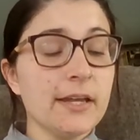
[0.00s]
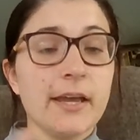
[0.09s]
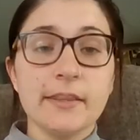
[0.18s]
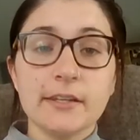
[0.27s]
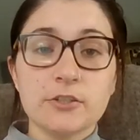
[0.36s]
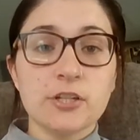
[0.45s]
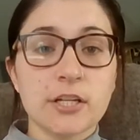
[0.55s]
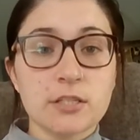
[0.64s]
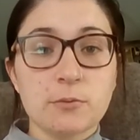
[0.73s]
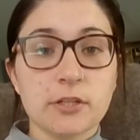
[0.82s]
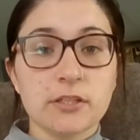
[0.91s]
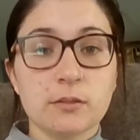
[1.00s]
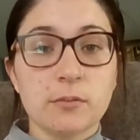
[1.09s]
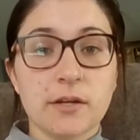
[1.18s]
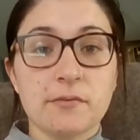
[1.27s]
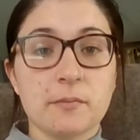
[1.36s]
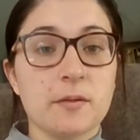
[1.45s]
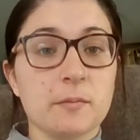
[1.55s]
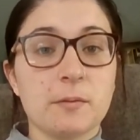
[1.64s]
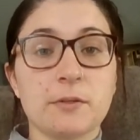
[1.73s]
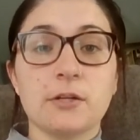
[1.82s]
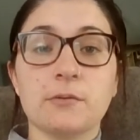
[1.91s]
And they're transporting the blood for me.
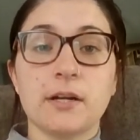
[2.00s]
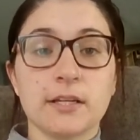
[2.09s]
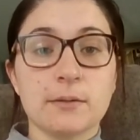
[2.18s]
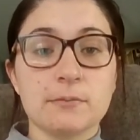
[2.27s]
Maybe they're running